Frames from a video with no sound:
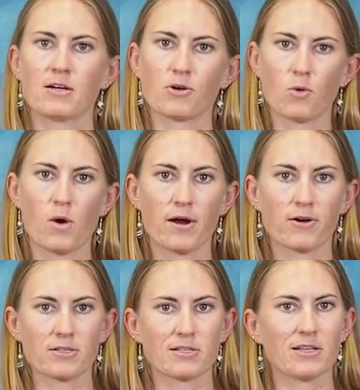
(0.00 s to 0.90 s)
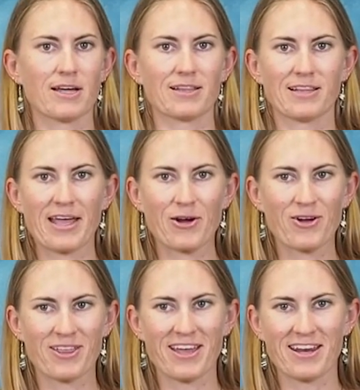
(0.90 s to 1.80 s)
Underwater it's a lot
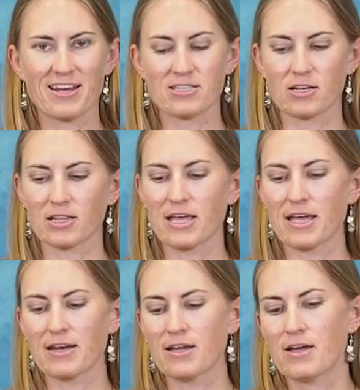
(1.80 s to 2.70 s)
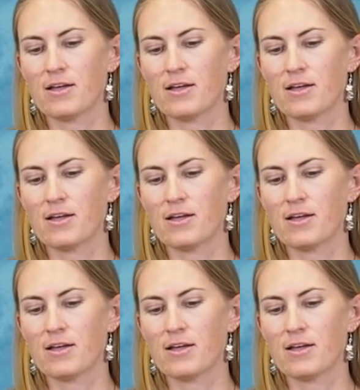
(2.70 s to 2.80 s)
lighter than it is on land.